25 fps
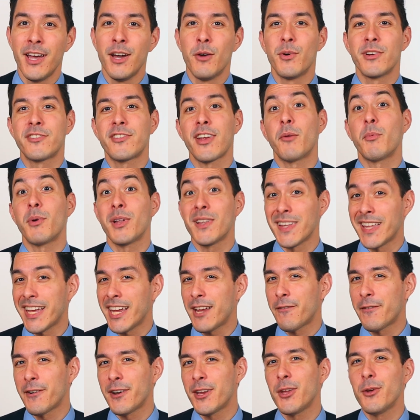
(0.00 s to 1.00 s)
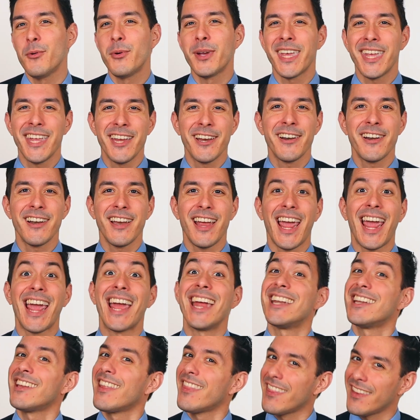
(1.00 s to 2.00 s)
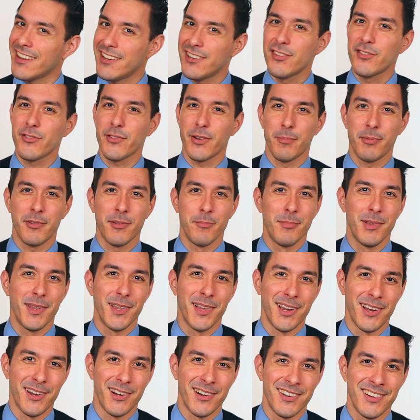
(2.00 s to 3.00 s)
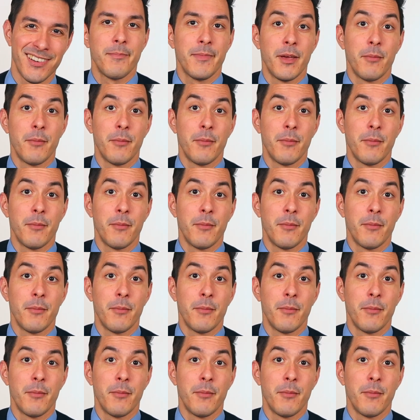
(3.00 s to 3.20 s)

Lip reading: which I will link for you here and in the description below.